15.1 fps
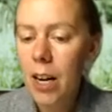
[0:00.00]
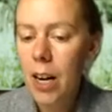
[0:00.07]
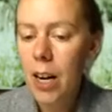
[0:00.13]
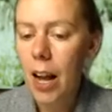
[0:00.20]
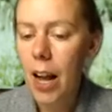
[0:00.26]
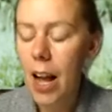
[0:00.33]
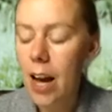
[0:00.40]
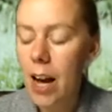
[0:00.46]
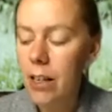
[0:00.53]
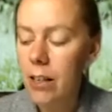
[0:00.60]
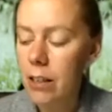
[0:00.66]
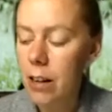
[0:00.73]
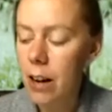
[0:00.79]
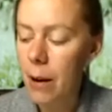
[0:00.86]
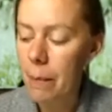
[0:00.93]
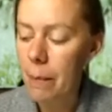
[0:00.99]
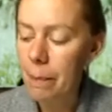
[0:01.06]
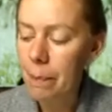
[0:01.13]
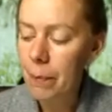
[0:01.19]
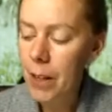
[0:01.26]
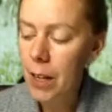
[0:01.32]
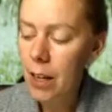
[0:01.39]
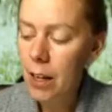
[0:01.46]
And
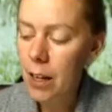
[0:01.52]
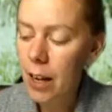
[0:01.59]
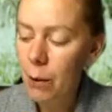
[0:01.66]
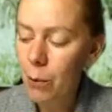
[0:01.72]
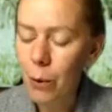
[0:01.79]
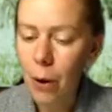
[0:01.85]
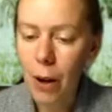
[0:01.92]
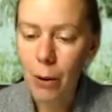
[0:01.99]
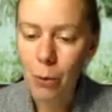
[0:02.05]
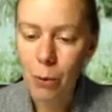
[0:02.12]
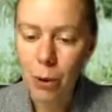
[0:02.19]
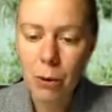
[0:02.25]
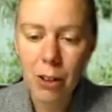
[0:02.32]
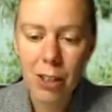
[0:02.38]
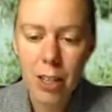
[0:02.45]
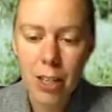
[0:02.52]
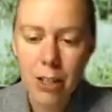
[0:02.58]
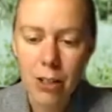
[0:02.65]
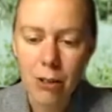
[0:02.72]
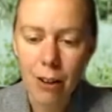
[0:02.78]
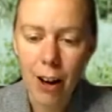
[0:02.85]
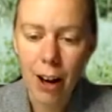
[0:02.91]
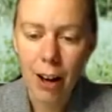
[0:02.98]
we really need to
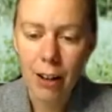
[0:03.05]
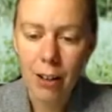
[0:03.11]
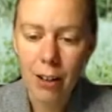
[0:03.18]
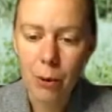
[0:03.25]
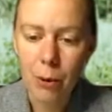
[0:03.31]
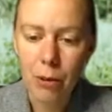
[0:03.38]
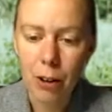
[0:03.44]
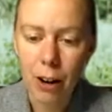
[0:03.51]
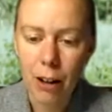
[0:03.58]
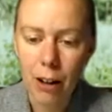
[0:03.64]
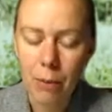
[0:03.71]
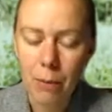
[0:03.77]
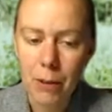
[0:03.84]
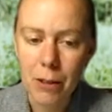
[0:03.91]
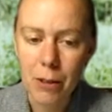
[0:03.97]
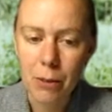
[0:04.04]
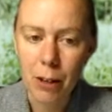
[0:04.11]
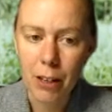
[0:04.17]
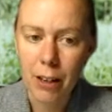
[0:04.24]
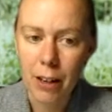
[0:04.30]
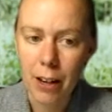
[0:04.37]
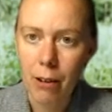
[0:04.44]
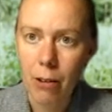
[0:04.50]
do that with our elements right
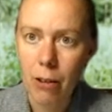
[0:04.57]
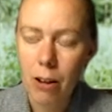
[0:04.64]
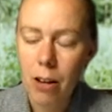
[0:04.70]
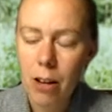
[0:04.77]
now,